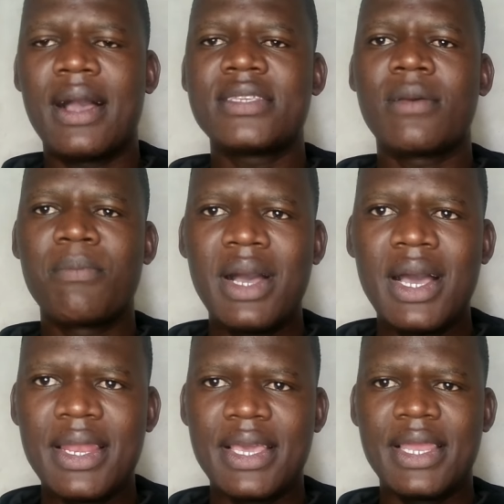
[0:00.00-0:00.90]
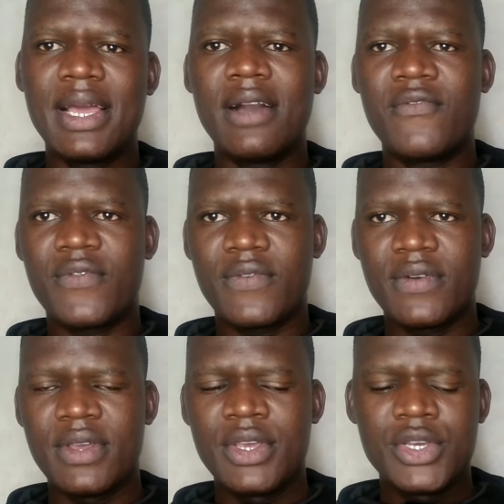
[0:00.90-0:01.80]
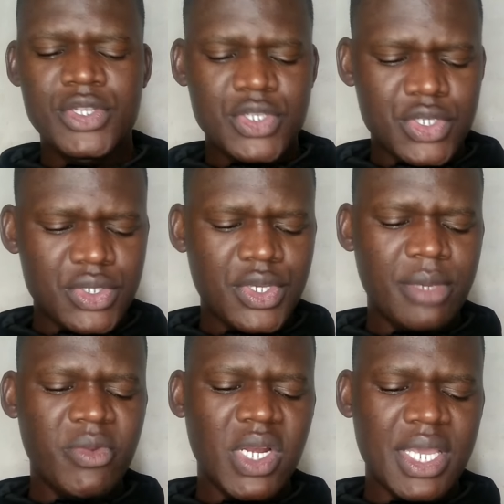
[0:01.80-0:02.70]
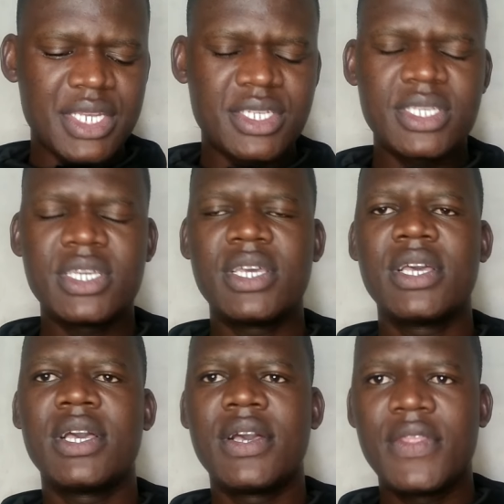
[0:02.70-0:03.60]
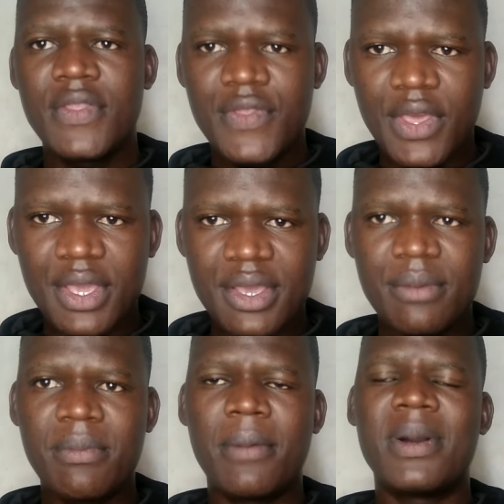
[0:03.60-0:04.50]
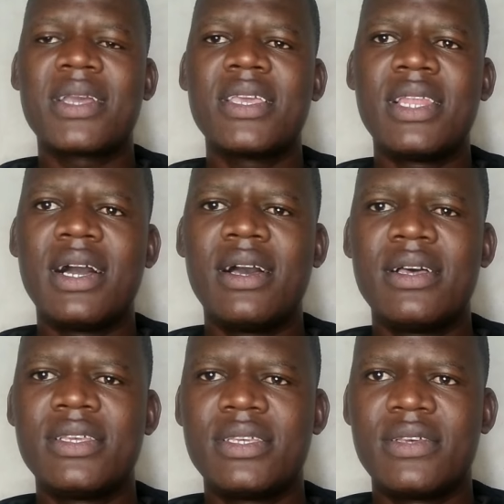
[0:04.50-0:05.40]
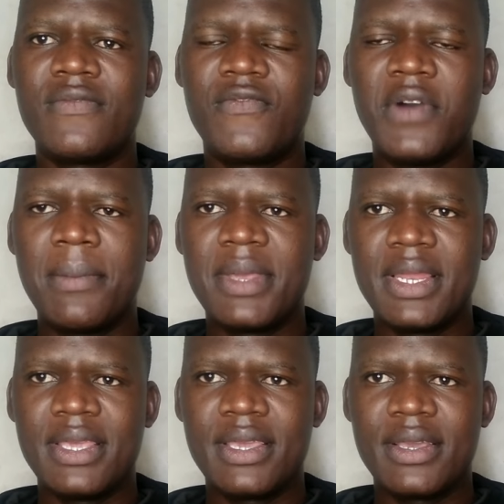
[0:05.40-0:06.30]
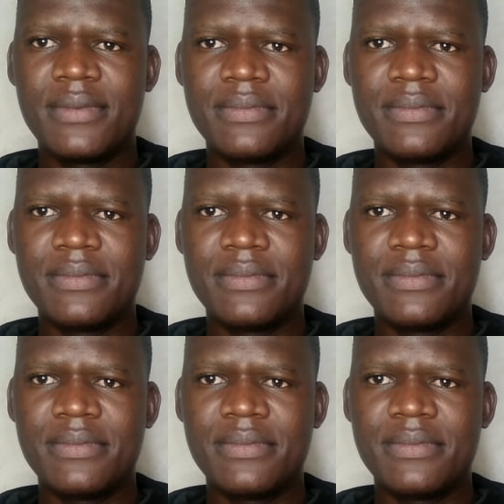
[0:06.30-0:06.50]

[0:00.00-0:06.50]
as a man enough to humiliate the Mama Ngina family.